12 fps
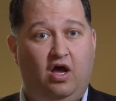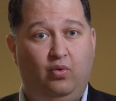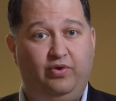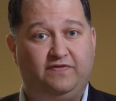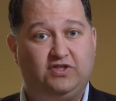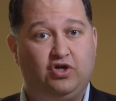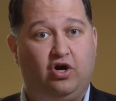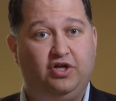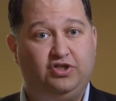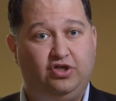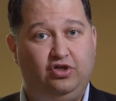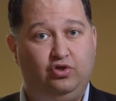We've
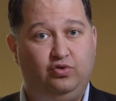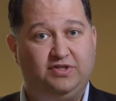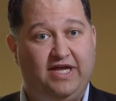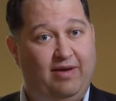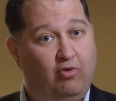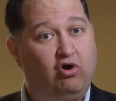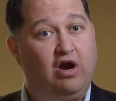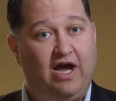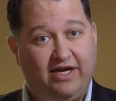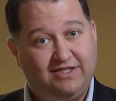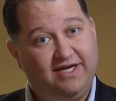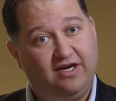started to use
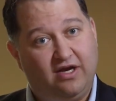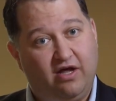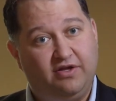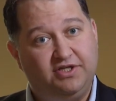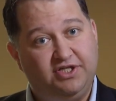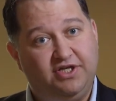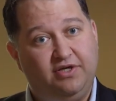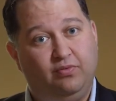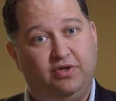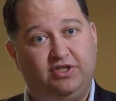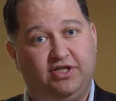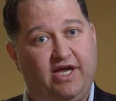MRI technology,
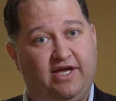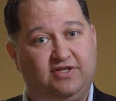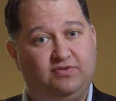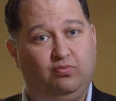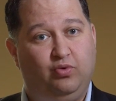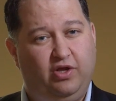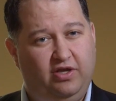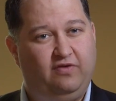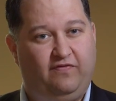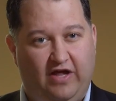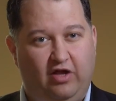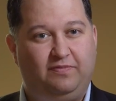which has really
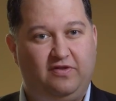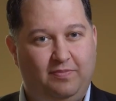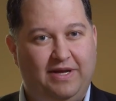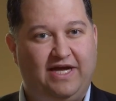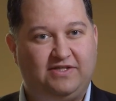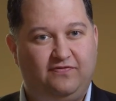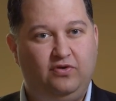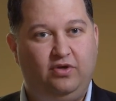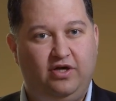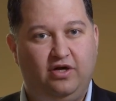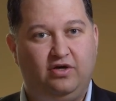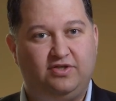developed in the past few
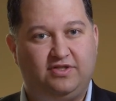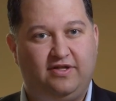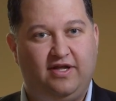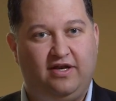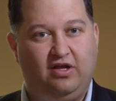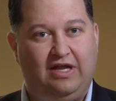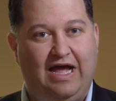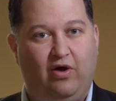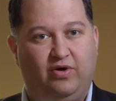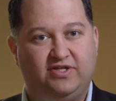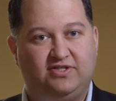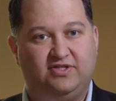years and
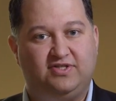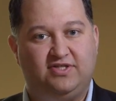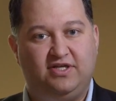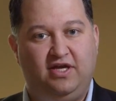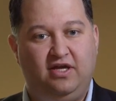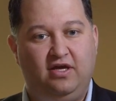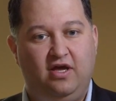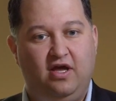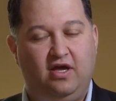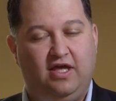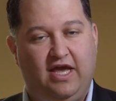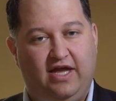allow us to see
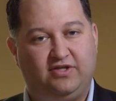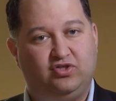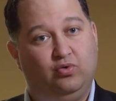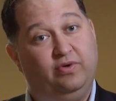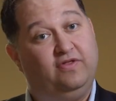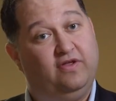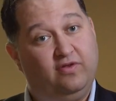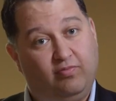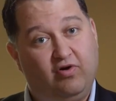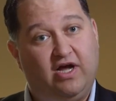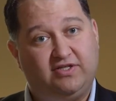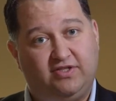cancer within the
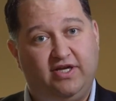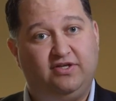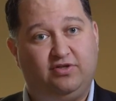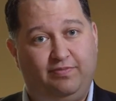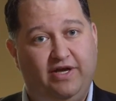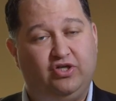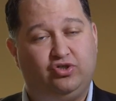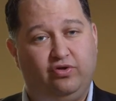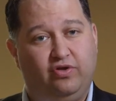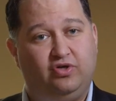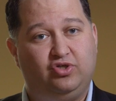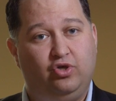prostate to make sure
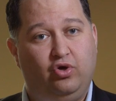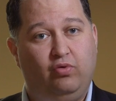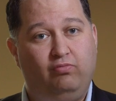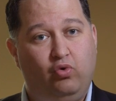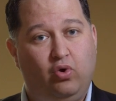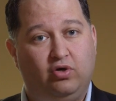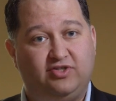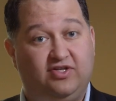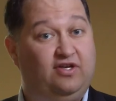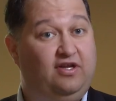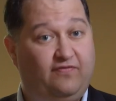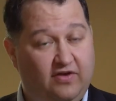there's no more
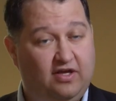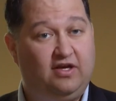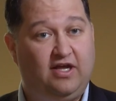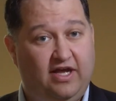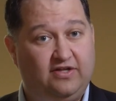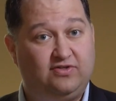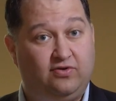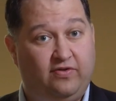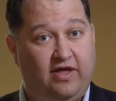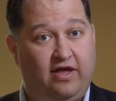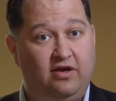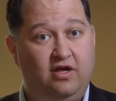significant cancer
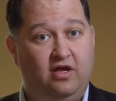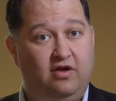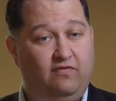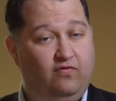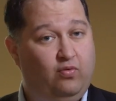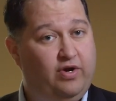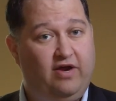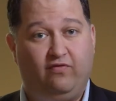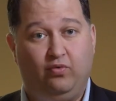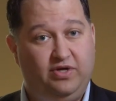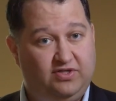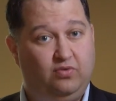that, for whatever
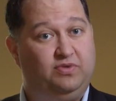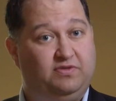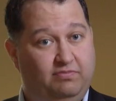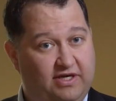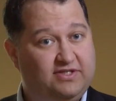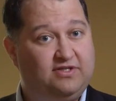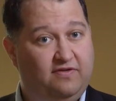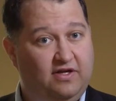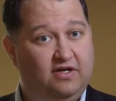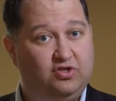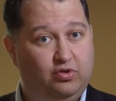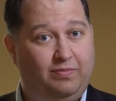reason, was missed in the
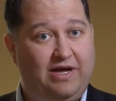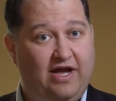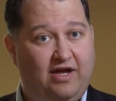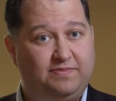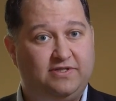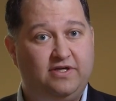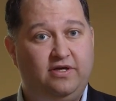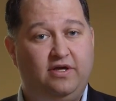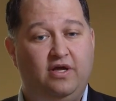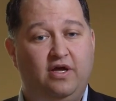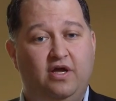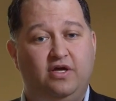initial biopsy.
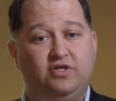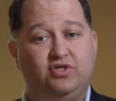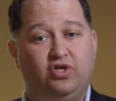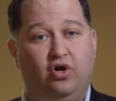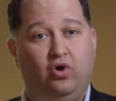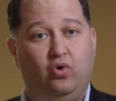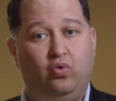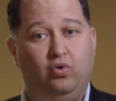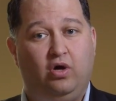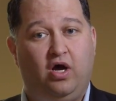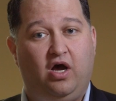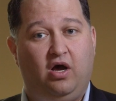
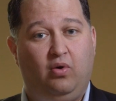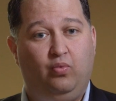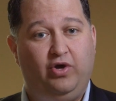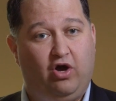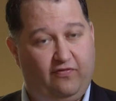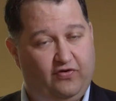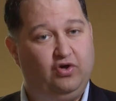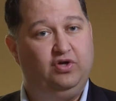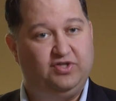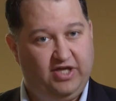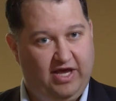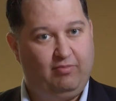So we often are
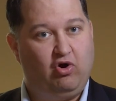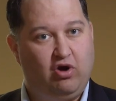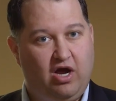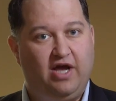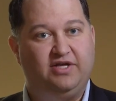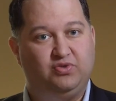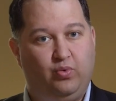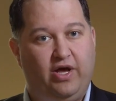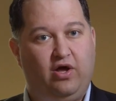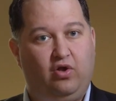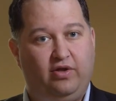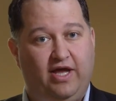using MRI as
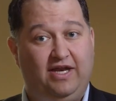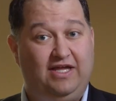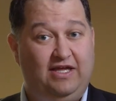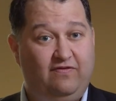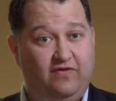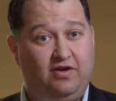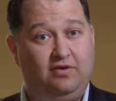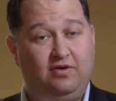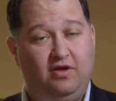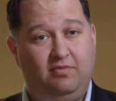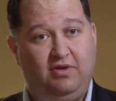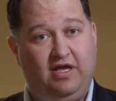well, and even
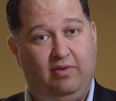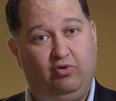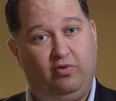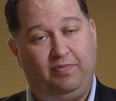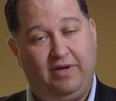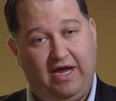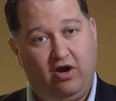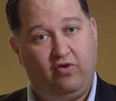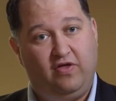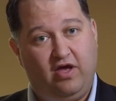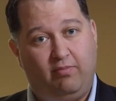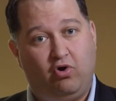being able to pair
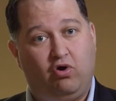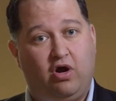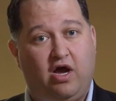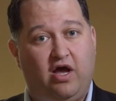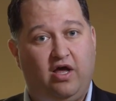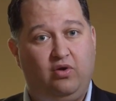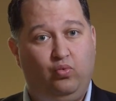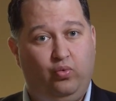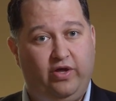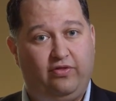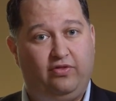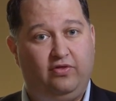the MRI
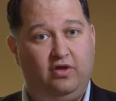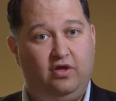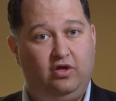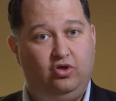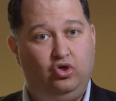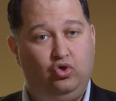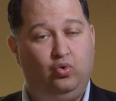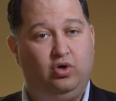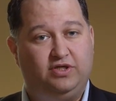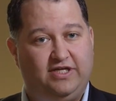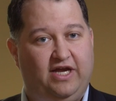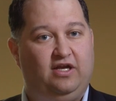with newer
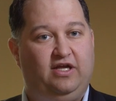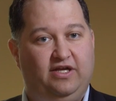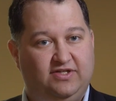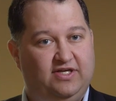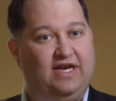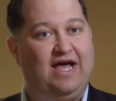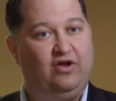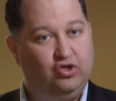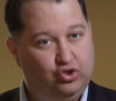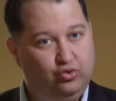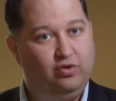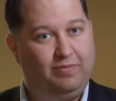techniques in how to
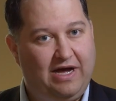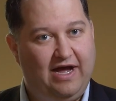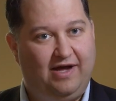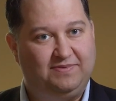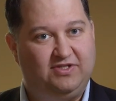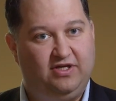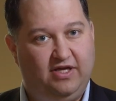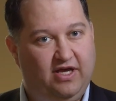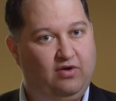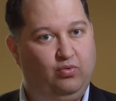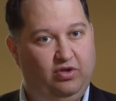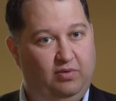do the biopsy to get
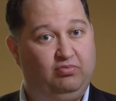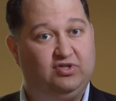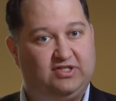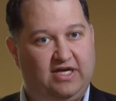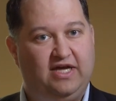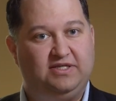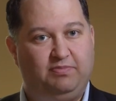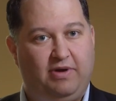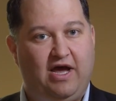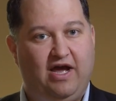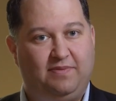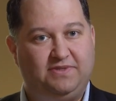a really precise
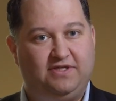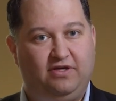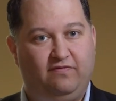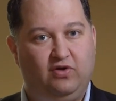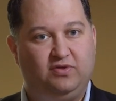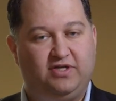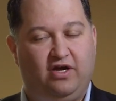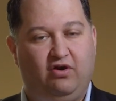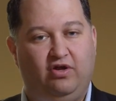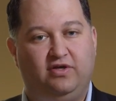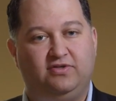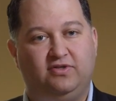biopsy of those
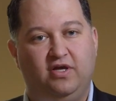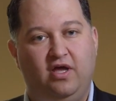areas.